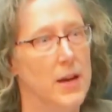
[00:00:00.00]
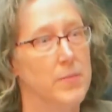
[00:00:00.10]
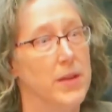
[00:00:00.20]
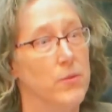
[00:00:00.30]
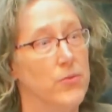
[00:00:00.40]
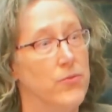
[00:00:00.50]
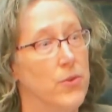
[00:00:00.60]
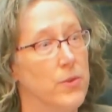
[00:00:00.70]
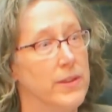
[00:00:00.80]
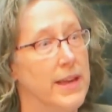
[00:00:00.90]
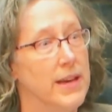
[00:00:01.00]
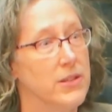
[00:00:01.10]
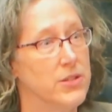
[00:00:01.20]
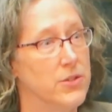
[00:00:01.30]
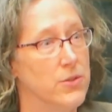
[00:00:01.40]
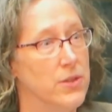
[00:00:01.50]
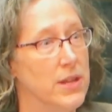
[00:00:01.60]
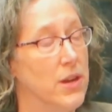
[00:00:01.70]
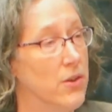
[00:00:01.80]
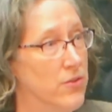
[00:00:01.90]
they will forward that to the
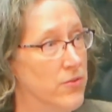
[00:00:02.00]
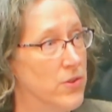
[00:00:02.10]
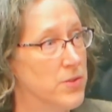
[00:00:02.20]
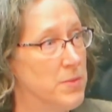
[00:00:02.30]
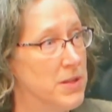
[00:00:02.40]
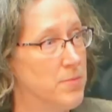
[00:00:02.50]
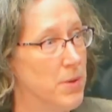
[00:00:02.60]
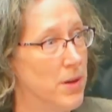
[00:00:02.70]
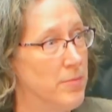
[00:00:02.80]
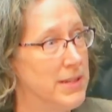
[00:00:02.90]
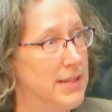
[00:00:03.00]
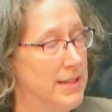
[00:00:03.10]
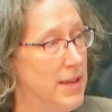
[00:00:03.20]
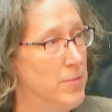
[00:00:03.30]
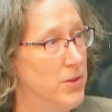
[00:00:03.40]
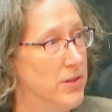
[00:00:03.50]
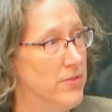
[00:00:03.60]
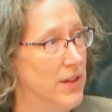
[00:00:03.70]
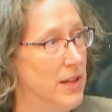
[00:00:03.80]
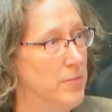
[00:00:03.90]
code enforcement department in neighborhood
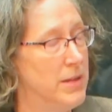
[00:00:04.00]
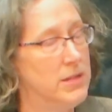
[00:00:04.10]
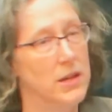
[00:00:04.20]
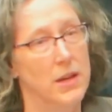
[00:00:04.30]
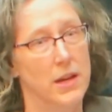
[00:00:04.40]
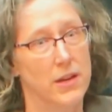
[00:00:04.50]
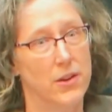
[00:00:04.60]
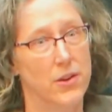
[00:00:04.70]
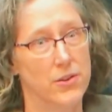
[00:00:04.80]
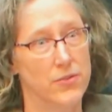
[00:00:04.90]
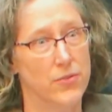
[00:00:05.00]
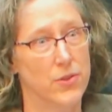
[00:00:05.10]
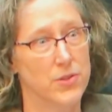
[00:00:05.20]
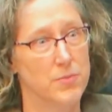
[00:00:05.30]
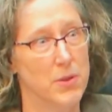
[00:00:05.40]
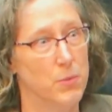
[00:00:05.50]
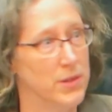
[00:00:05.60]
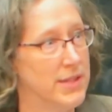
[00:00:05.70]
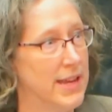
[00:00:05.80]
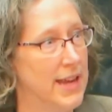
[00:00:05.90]
development, and code enforcement will
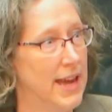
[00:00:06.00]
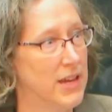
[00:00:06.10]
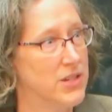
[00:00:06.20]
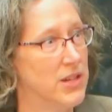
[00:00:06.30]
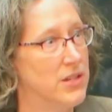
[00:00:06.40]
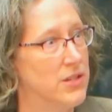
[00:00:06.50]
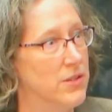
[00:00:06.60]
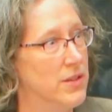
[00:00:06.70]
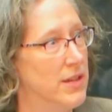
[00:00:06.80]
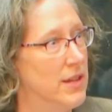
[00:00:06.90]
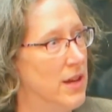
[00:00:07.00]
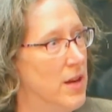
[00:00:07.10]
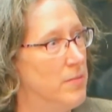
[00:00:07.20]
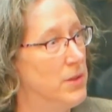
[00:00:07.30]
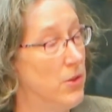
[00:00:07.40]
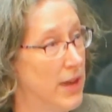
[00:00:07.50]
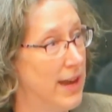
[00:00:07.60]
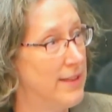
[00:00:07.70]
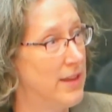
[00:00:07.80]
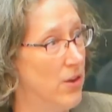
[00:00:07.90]
take action to
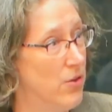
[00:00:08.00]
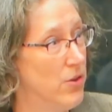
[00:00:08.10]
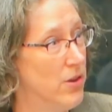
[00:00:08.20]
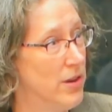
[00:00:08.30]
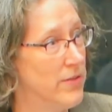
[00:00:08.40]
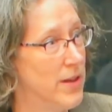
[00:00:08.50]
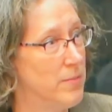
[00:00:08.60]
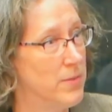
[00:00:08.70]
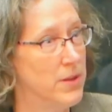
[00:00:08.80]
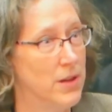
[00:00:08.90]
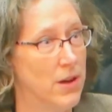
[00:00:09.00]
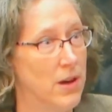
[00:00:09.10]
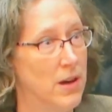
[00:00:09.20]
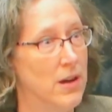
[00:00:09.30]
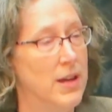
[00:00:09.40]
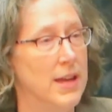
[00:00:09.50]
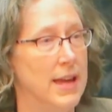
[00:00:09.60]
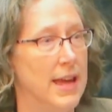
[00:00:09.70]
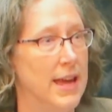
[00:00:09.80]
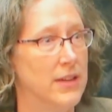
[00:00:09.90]
locate the owner of that car
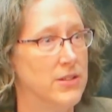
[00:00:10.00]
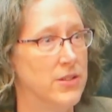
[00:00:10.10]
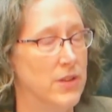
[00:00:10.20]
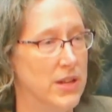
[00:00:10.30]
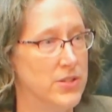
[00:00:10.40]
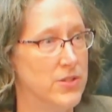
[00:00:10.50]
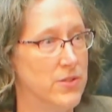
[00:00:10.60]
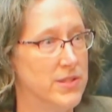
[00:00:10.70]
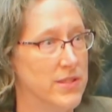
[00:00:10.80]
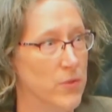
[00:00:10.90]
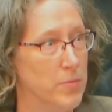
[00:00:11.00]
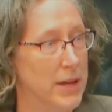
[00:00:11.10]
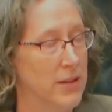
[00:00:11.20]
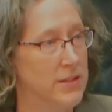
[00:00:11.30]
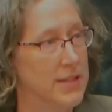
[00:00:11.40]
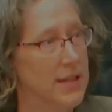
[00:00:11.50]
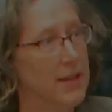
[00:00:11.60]
and to issue the civil penalty.